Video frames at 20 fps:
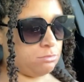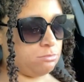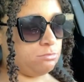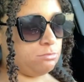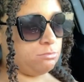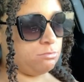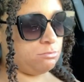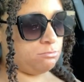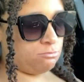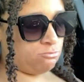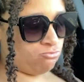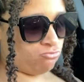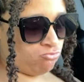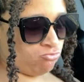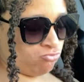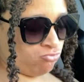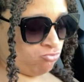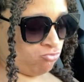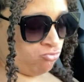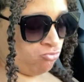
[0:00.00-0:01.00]
mm
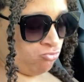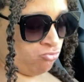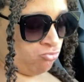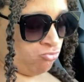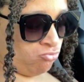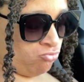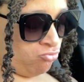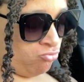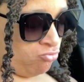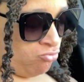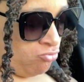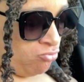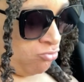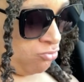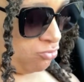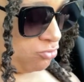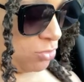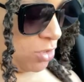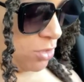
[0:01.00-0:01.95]
-hmm.